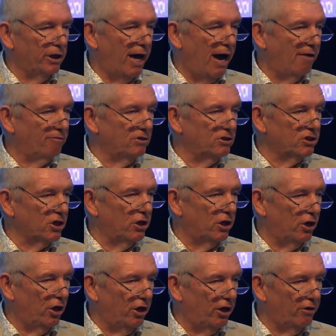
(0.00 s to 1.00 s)
heavens and
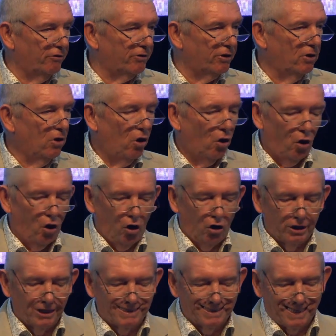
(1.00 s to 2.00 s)
the earth,
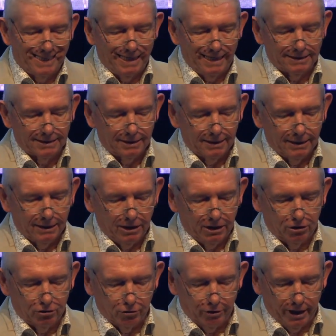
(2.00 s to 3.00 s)
all that's in it.
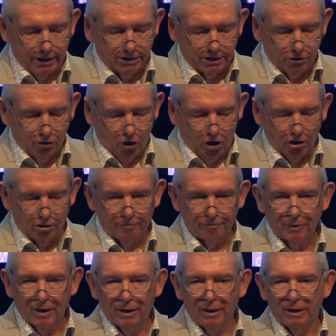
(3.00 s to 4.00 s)
He creates it
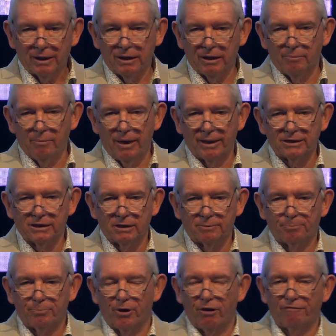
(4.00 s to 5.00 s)
all. He makes
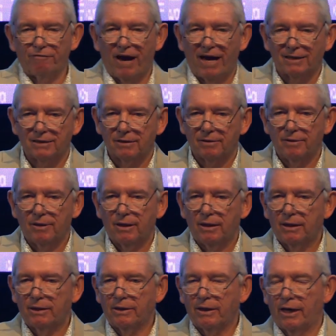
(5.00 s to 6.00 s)
it perfect.
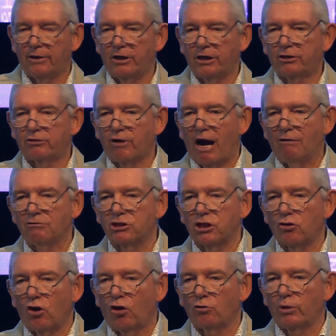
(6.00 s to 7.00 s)
And he crowns
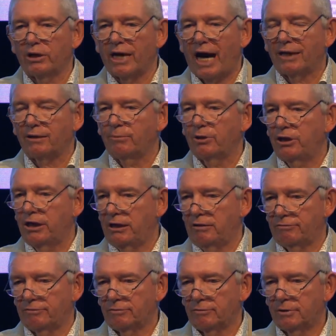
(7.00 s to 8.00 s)
it all with Adam and
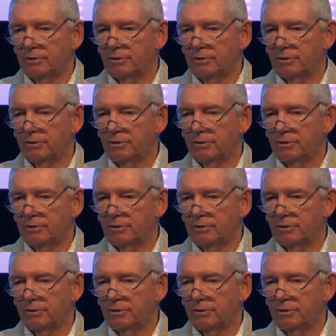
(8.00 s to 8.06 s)
Eve.